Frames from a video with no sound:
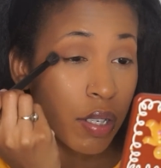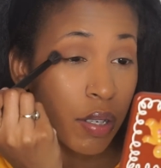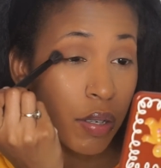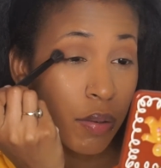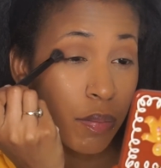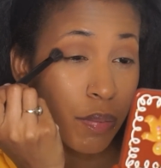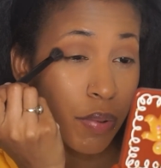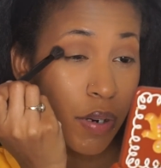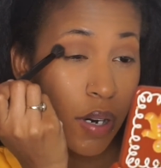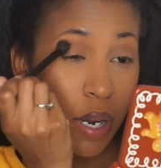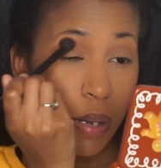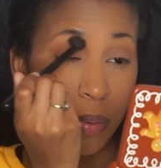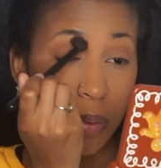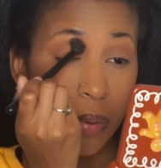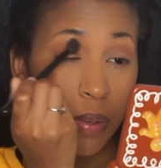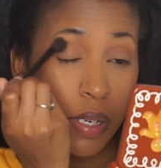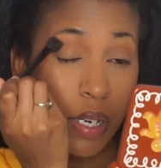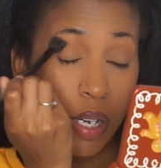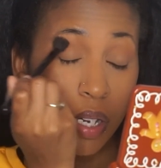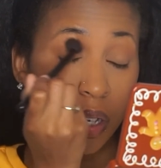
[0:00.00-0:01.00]
you're
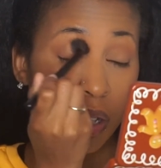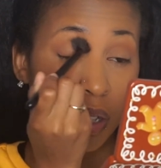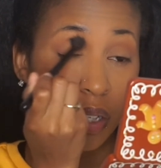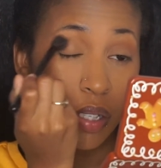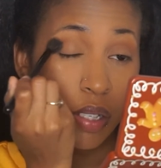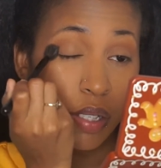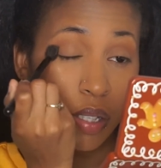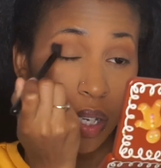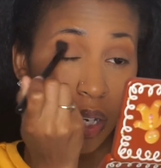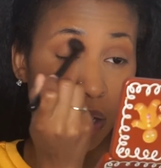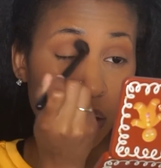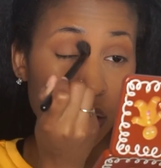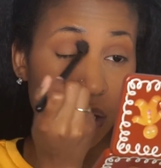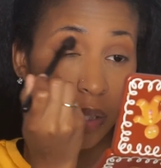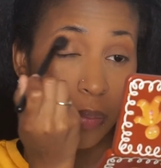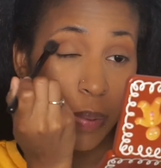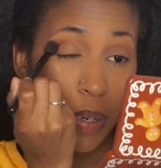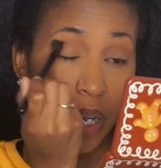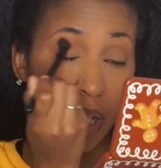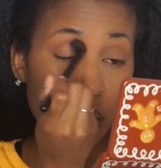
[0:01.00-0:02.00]
probably not going to like
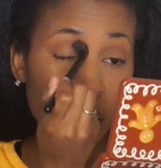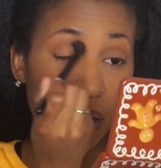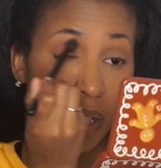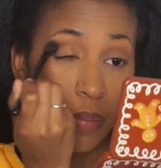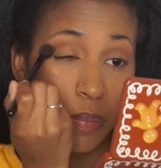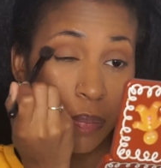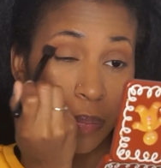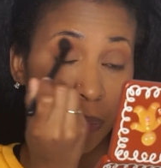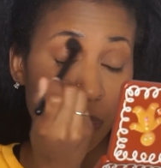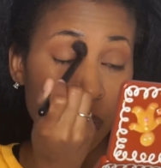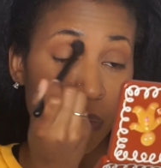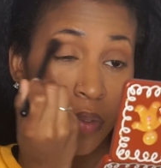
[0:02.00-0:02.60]
this palette.